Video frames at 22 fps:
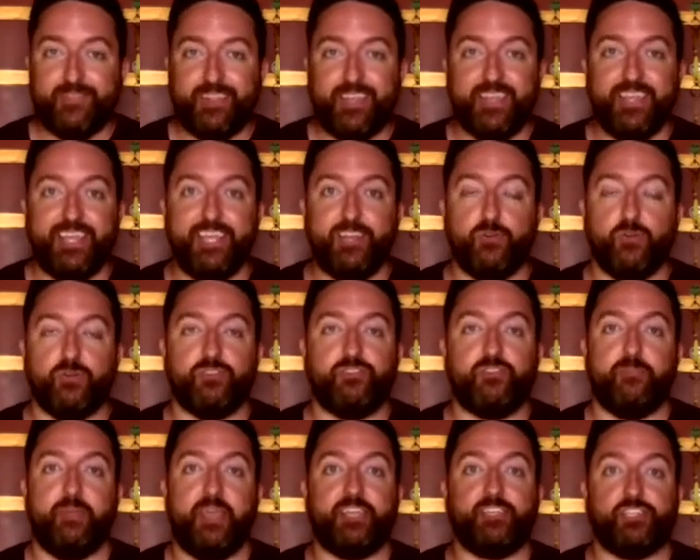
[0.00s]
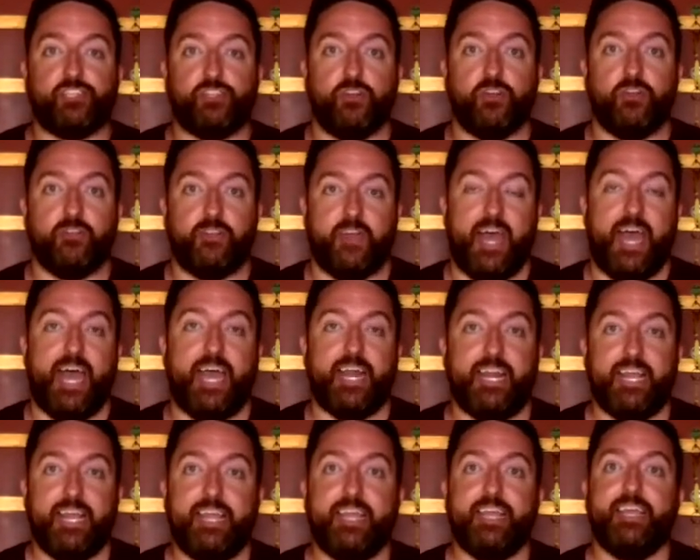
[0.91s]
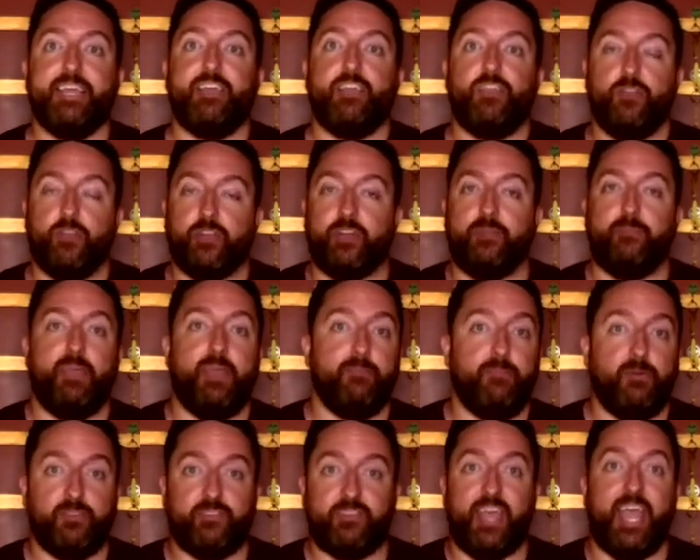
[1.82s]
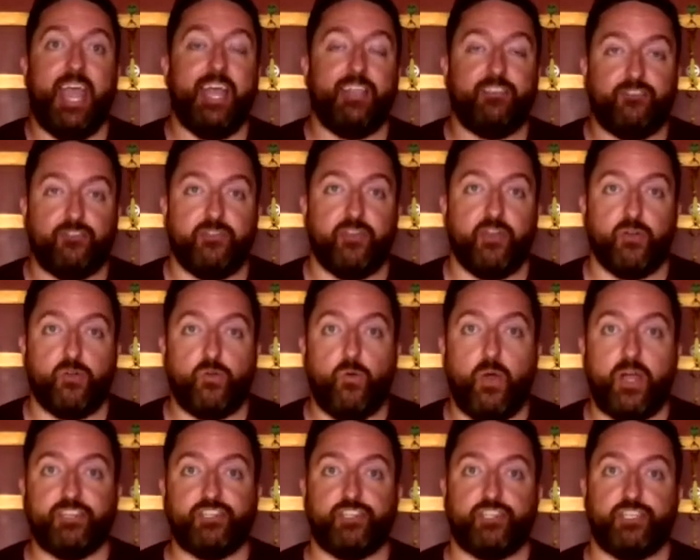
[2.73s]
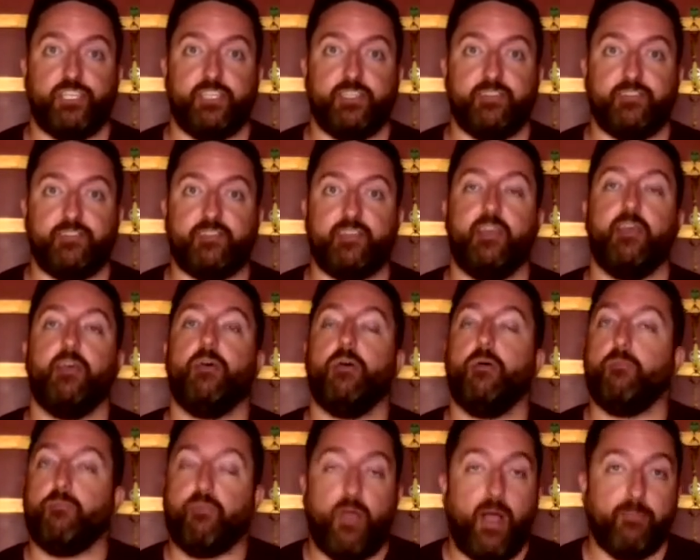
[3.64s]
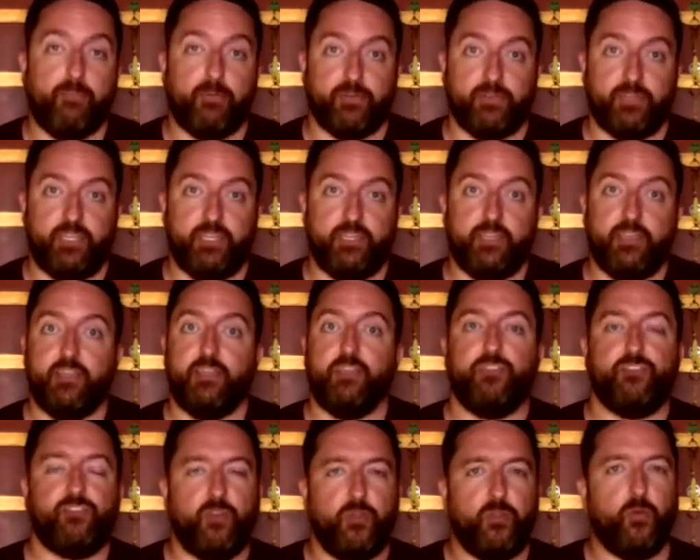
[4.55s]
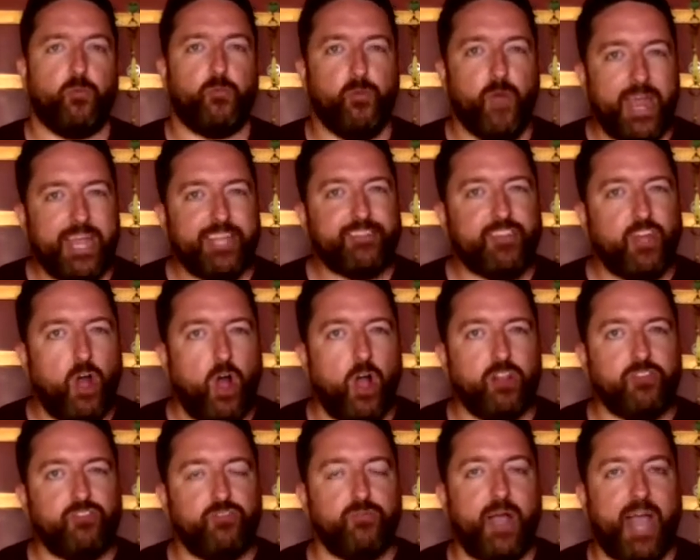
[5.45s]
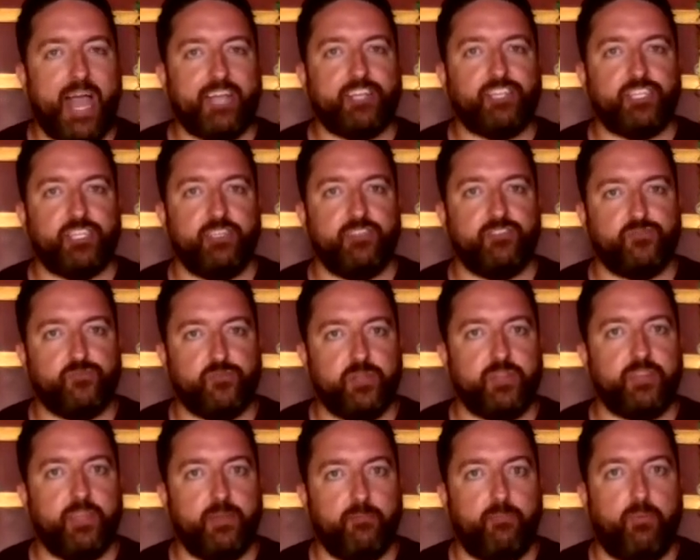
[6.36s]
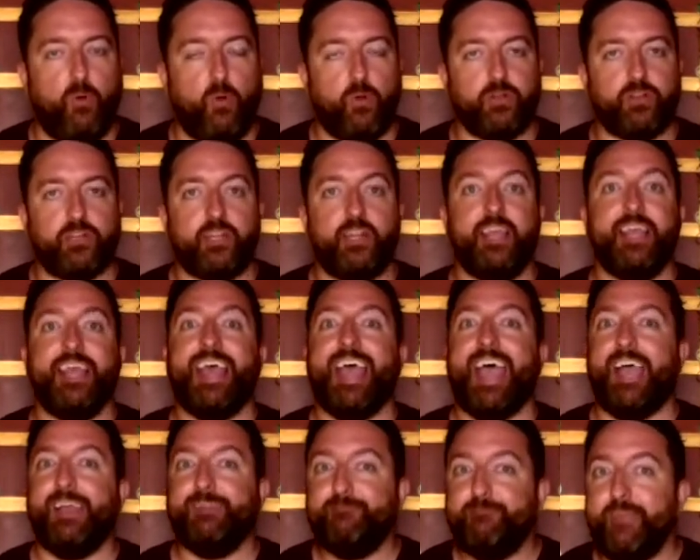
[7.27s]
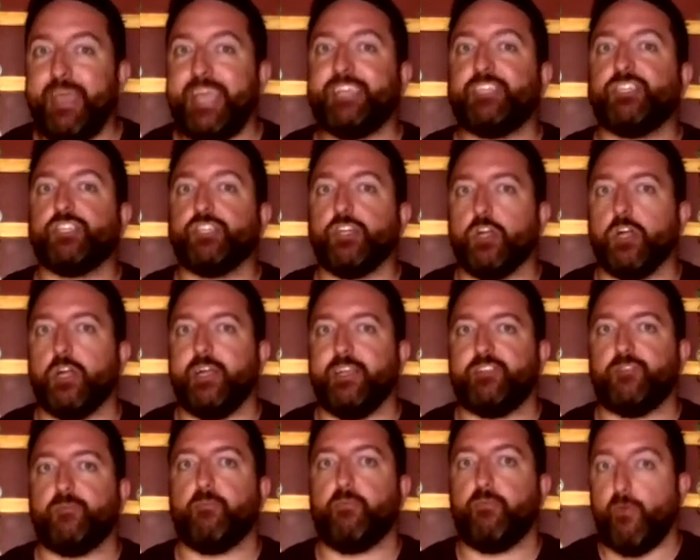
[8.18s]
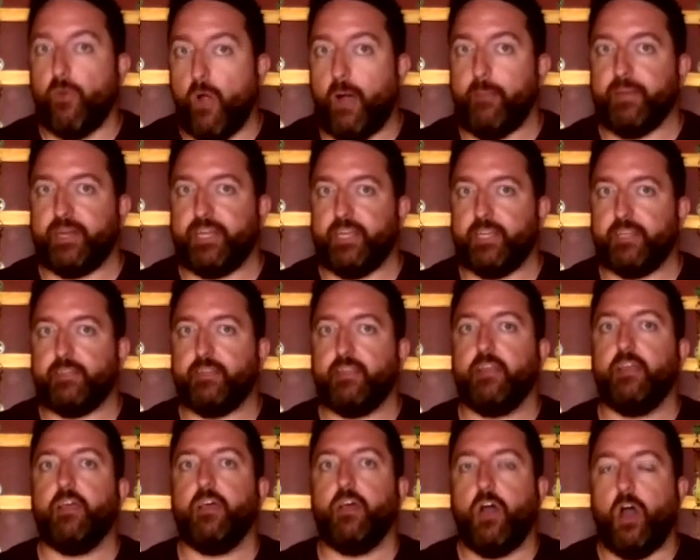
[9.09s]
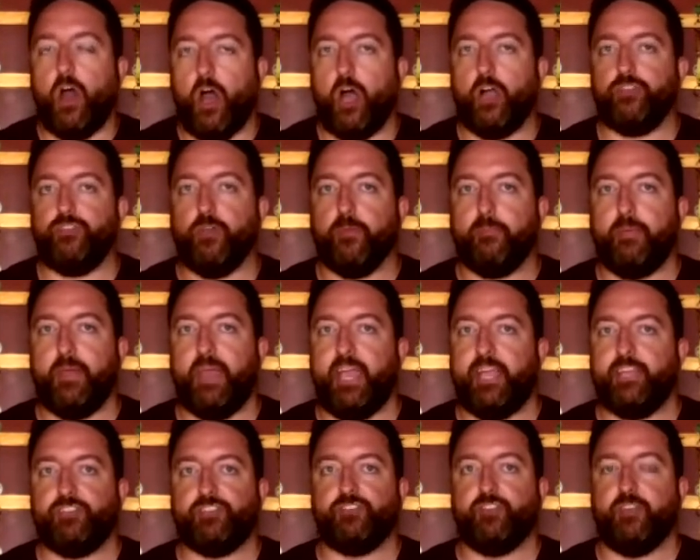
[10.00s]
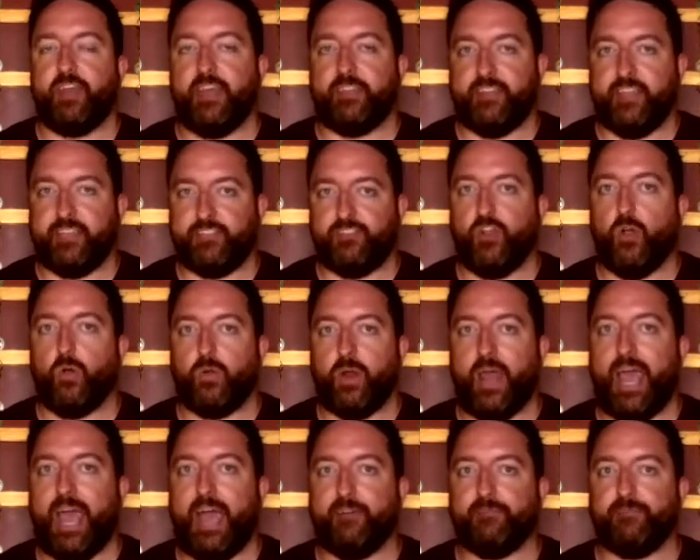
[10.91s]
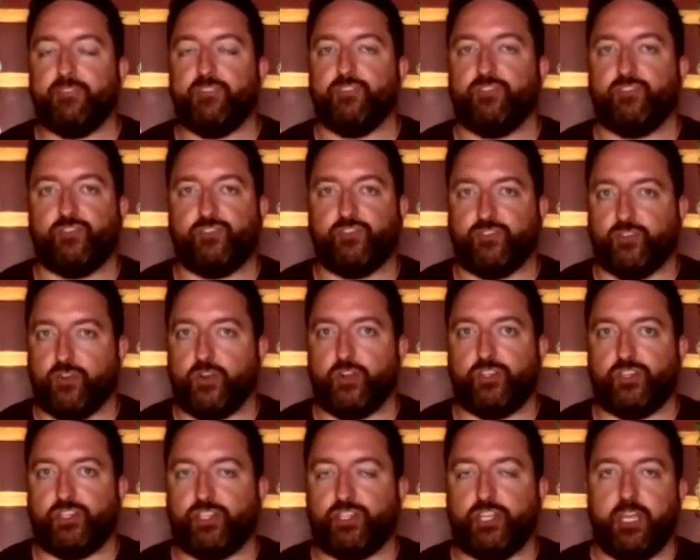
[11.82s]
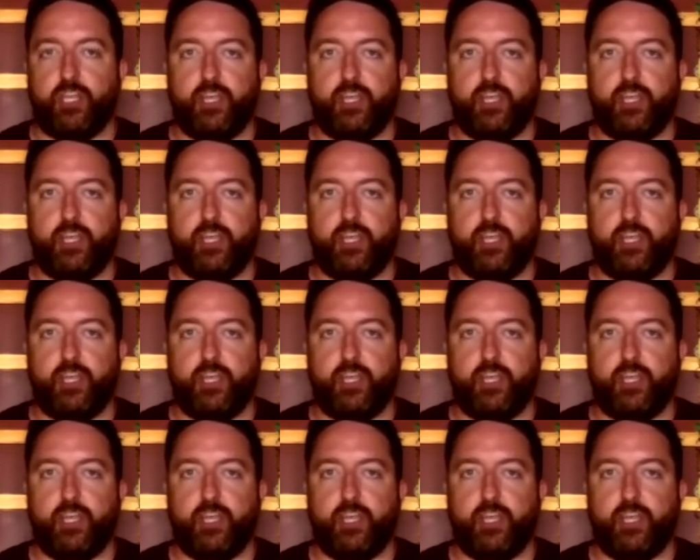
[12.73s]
in order to make sure that you're going to be able to answer their questions properly. So the right call to action is really important, and make sure it's prominent on your page so that they don't have to search